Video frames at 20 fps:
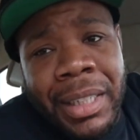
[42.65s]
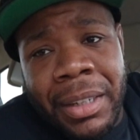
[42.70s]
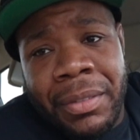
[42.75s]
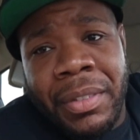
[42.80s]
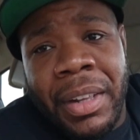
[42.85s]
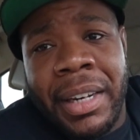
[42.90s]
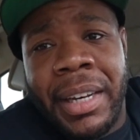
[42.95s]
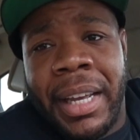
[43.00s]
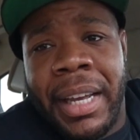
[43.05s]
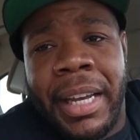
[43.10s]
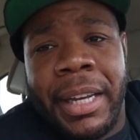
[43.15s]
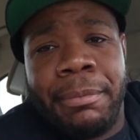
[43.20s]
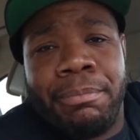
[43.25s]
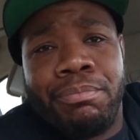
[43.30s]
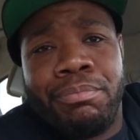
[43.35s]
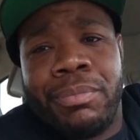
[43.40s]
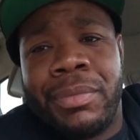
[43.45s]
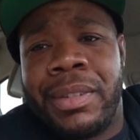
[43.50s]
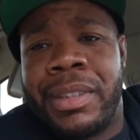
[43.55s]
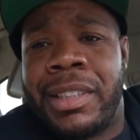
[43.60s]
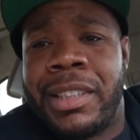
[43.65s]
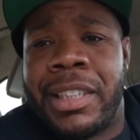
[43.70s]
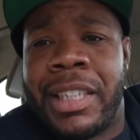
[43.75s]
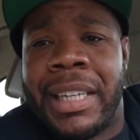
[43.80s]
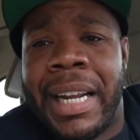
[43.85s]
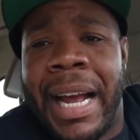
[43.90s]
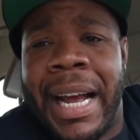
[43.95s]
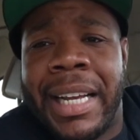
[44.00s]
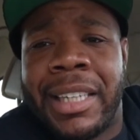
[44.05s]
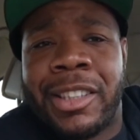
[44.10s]
If they didn't,
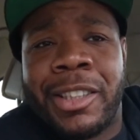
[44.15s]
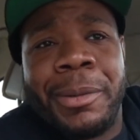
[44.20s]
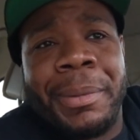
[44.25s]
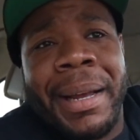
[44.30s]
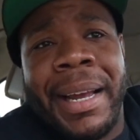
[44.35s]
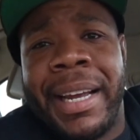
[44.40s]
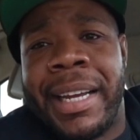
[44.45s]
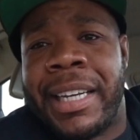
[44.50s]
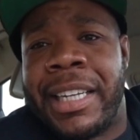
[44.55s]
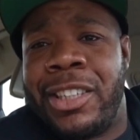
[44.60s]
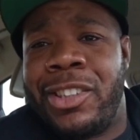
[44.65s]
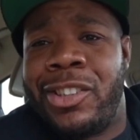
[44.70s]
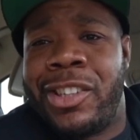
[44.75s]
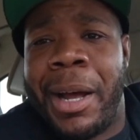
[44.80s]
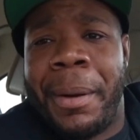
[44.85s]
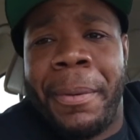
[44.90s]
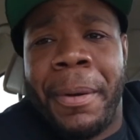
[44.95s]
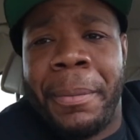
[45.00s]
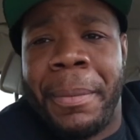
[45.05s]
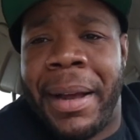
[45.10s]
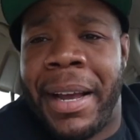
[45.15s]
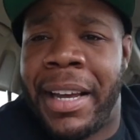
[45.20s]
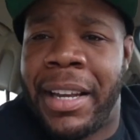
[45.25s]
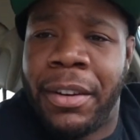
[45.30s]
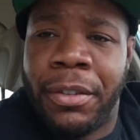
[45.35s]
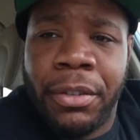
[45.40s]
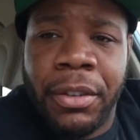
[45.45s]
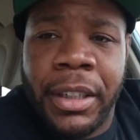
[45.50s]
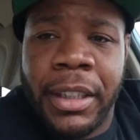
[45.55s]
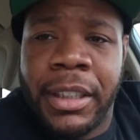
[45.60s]
just ask them, hey, can you top off my
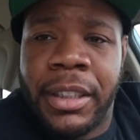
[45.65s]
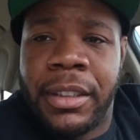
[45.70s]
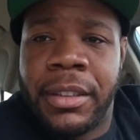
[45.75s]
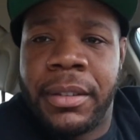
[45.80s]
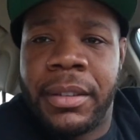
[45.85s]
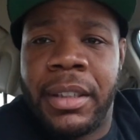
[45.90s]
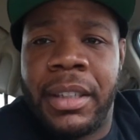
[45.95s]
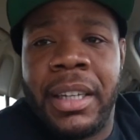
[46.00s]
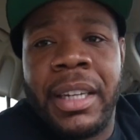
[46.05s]
antifreeze?